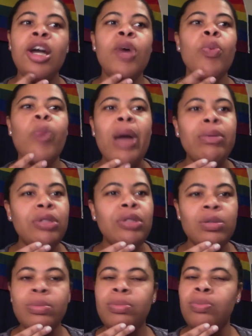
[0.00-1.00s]
Why would
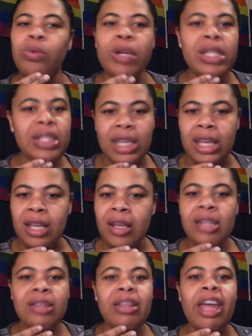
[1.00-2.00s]
you risk it?
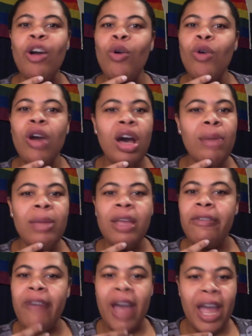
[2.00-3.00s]
They gonna come and
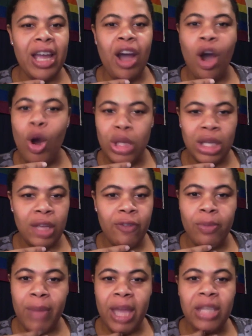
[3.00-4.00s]
find all the
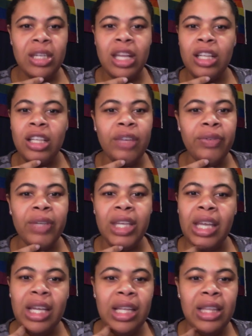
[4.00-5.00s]
information. They looking for
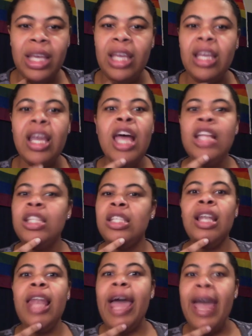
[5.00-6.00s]
anything to
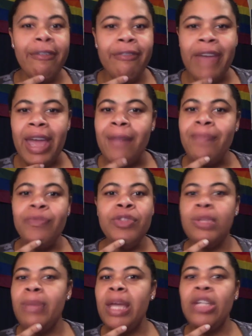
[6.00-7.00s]
laugh at,
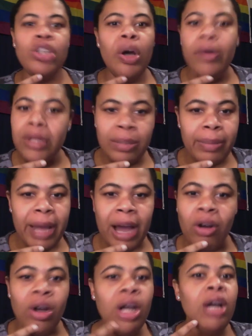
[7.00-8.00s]
to make jokes
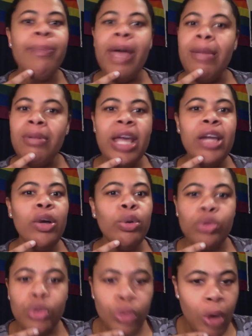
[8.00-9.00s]
about. Baby, they gonna
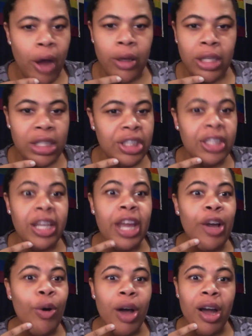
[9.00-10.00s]
do all this shit. They
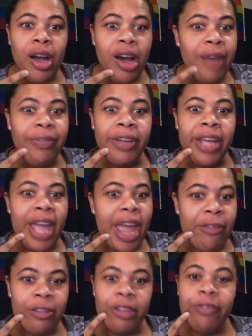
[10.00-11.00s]
gonna uncover
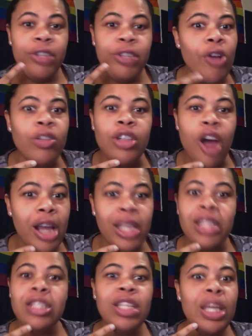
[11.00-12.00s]
every your
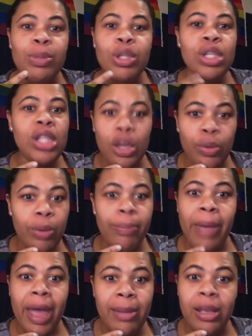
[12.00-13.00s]
darkest, deepest secret,
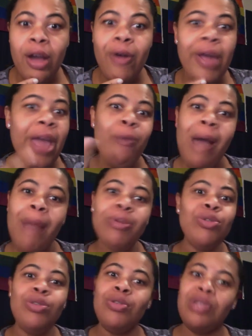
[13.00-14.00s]
baby. Okay, why
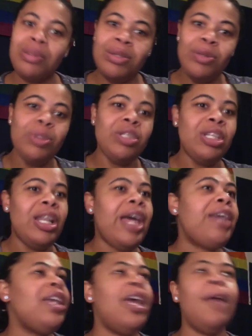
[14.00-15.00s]
would you do some stupid shit
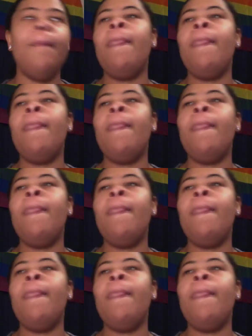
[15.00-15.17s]
like that?